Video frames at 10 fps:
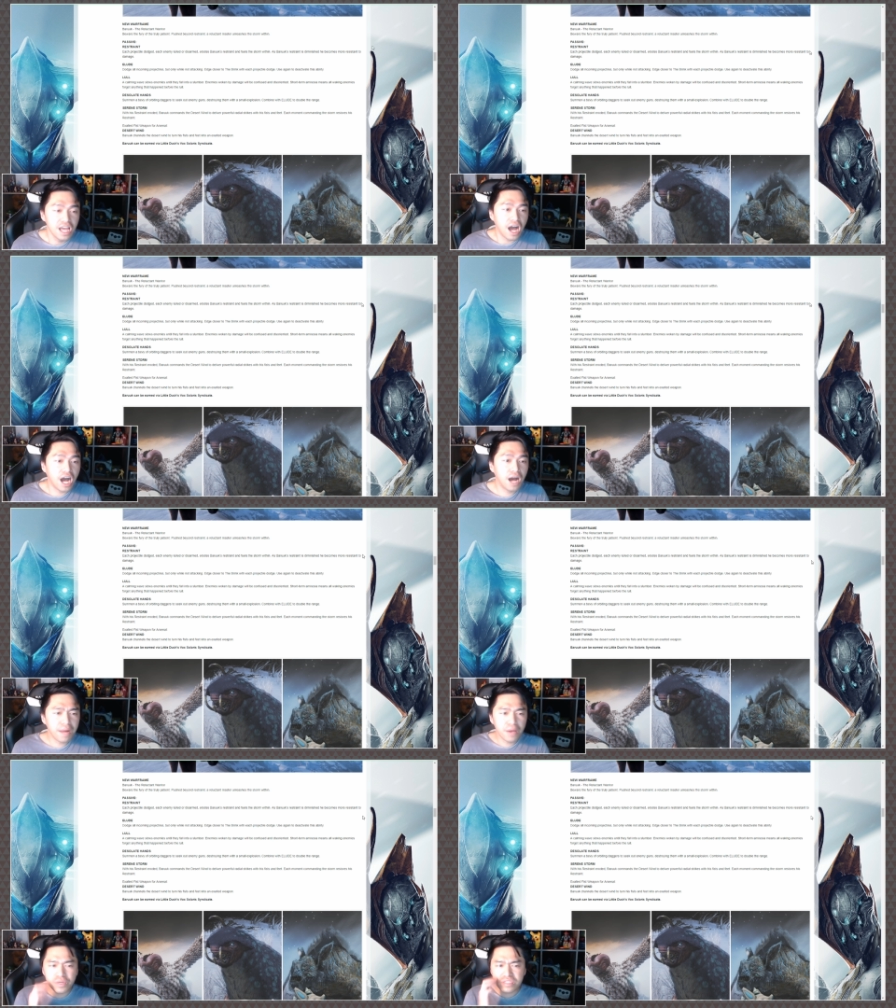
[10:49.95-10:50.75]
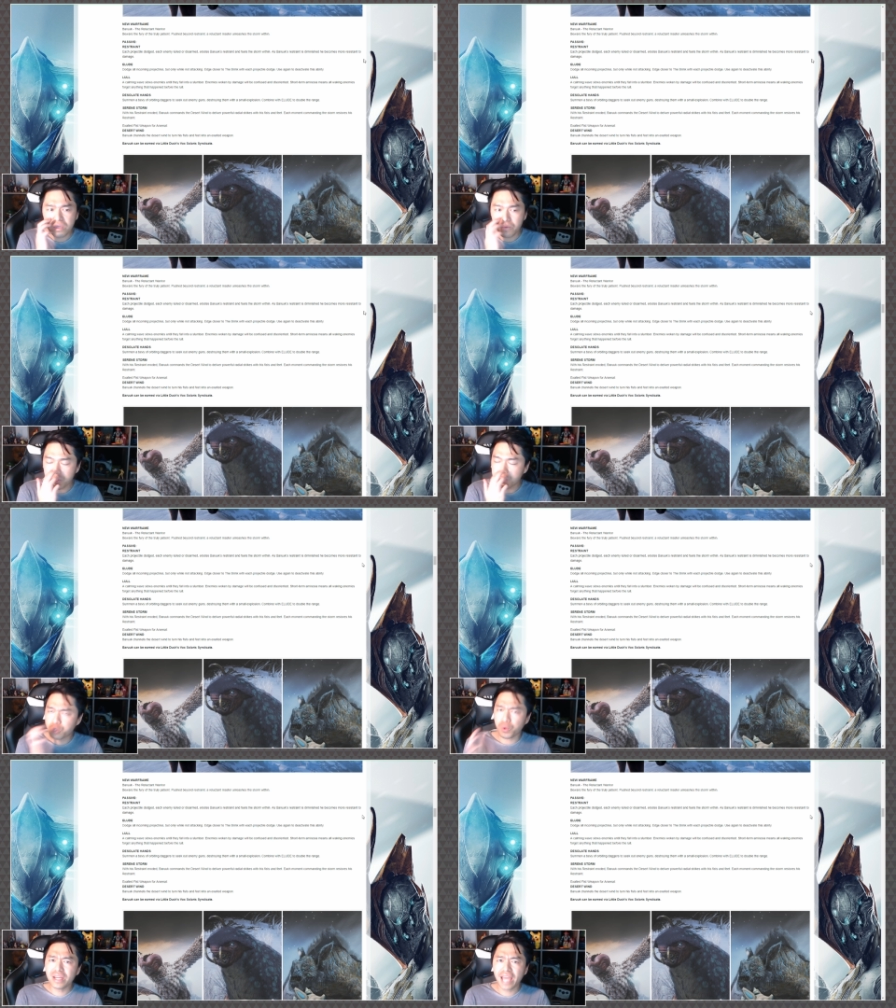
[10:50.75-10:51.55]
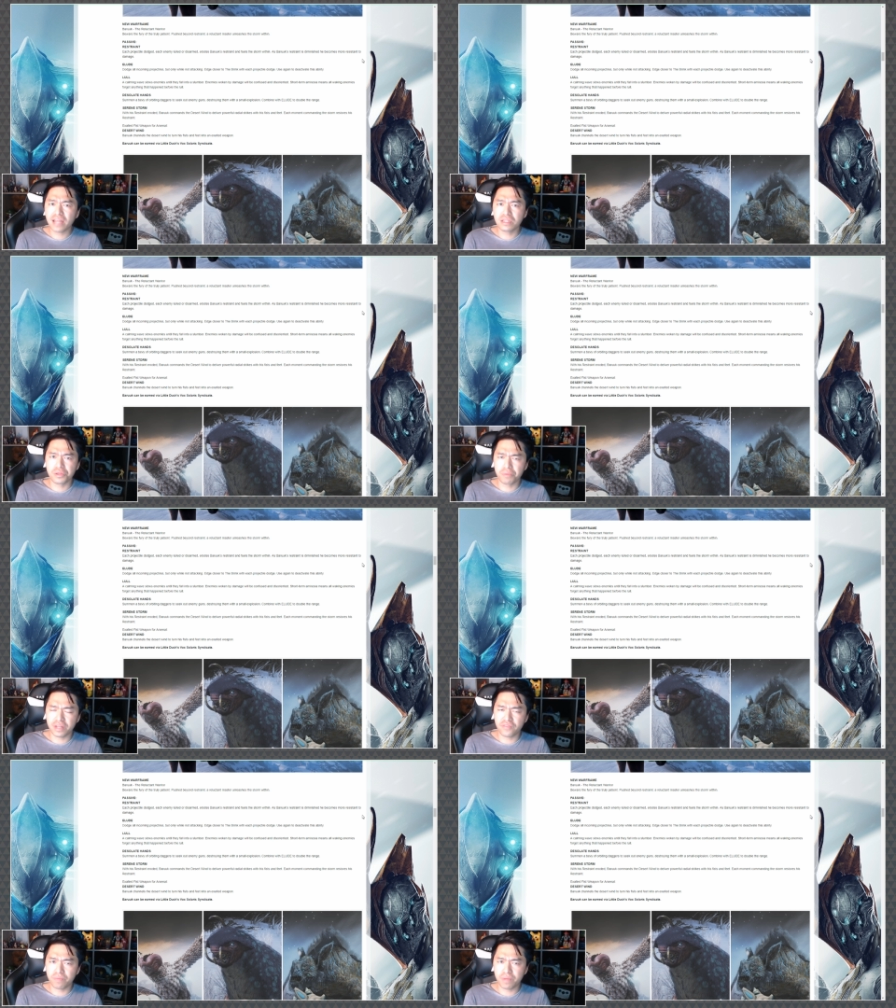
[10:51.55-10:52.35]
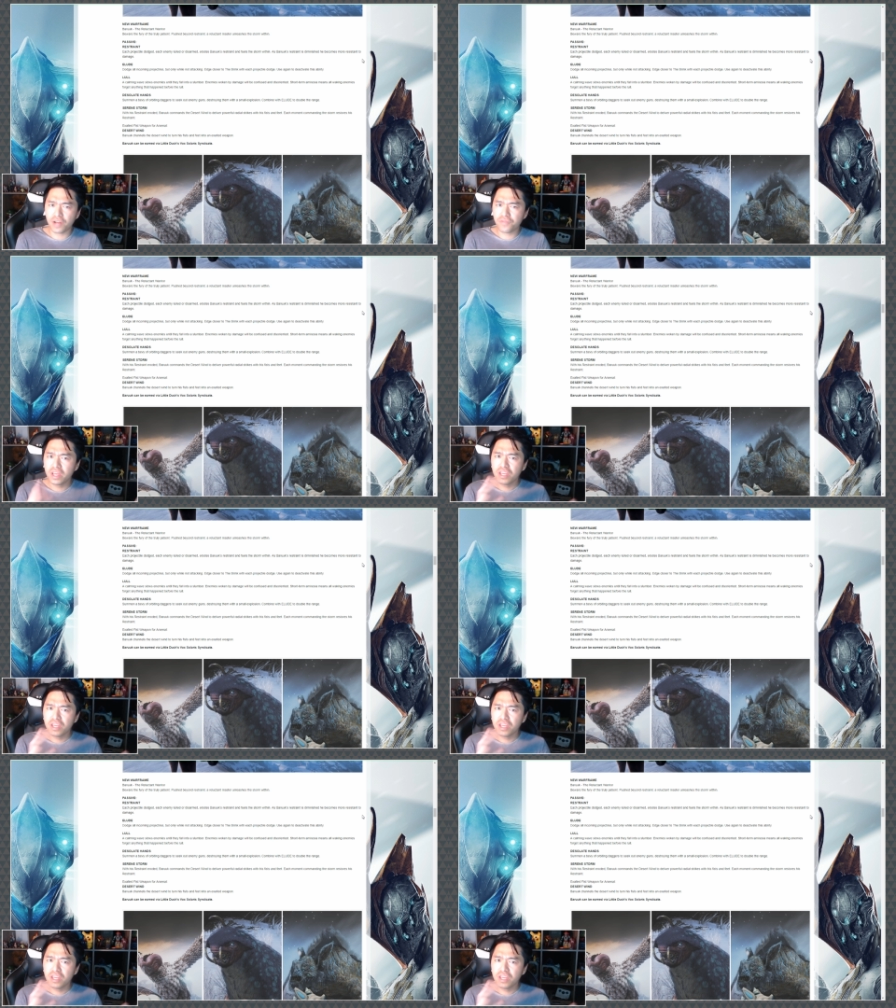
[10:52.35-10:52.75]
Um, I wish that restraint had a little bit of a buff.